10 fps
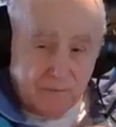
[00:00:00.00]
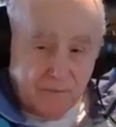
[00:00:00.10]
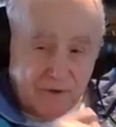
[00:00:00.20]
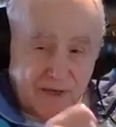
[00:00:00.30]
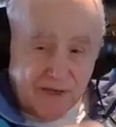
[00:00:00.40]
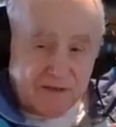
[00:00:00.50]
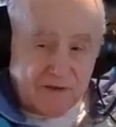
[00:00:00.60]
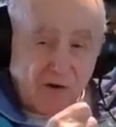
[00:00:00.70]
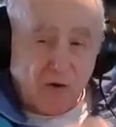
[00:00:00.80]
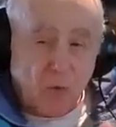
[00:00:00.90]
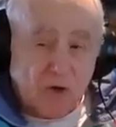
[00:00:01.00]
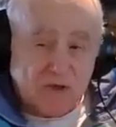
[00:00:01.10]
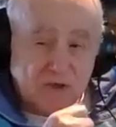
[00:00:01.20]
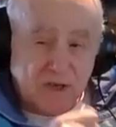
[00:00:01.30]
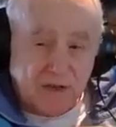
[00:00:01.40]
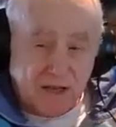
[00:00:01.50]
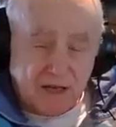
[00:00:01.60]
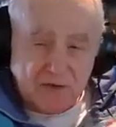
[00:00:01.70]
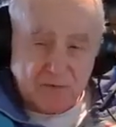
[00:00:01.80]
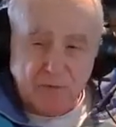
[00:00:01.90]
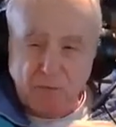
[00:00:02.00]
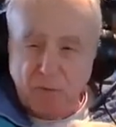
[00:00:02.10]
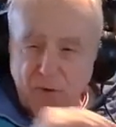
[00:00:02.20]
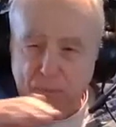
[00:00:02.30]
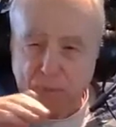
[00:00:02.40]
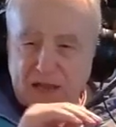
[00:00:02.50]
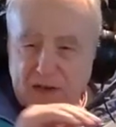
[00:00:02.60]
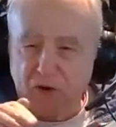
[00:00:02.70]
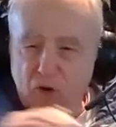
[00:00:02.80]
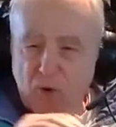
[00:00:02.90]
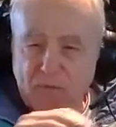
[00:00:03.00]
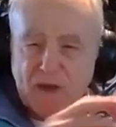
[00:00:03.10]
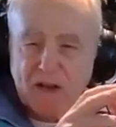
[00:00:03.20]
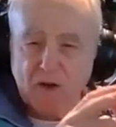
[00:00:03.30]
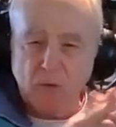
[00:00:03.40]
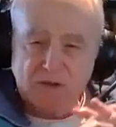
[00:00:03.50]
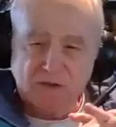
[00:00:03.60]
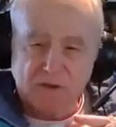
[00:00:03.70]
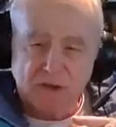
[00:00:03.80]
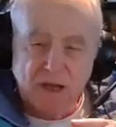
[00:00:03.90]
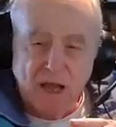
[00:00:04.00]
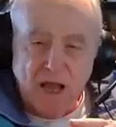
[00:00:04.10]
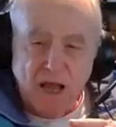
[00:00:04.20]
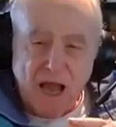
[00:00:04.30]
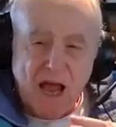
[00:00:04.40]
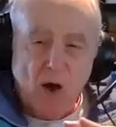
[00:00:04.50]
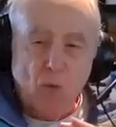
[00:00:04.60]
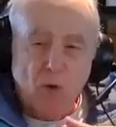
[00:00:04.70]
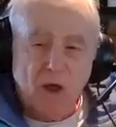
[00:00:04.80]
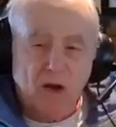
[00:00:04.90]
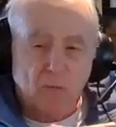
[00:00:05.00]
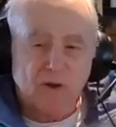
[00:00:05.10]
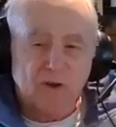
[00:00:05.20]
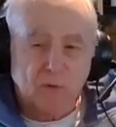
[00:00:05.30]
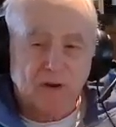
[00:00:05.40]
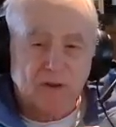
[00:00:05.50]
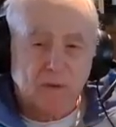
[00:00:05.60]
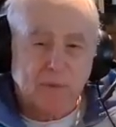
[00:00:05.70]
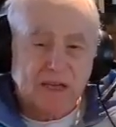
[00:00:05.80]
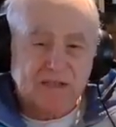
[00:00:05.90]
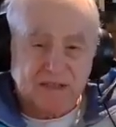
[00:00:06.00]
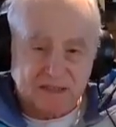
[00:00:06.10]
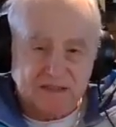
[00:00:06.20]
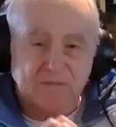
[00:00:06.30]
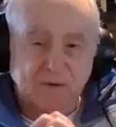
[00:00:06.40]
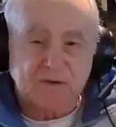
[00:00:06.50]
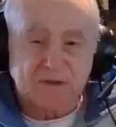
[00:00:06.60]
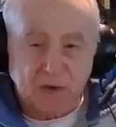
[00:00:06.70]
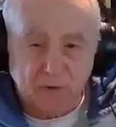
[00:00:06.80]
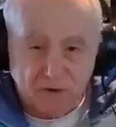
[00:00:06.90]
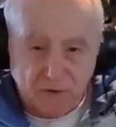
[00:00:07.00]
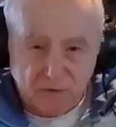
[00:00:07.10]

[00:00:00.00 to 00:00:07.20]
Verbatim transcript: we need to start questioning that because we when we plateau, we've got to question how well are we doing the basics. That's the first thing we do.